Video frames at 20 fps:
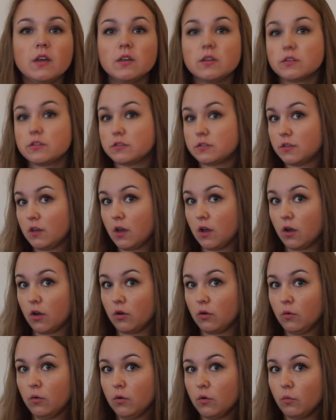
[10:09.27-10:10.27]

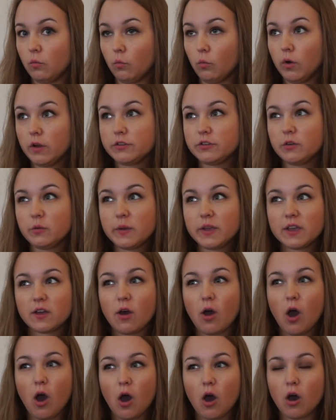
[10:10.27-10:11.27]
So, what do we
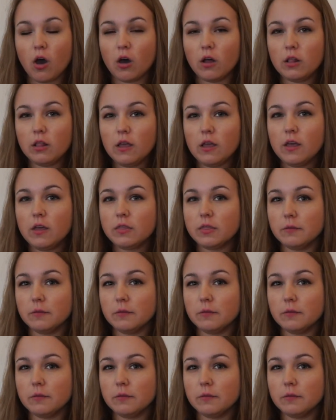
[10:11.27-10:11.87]
call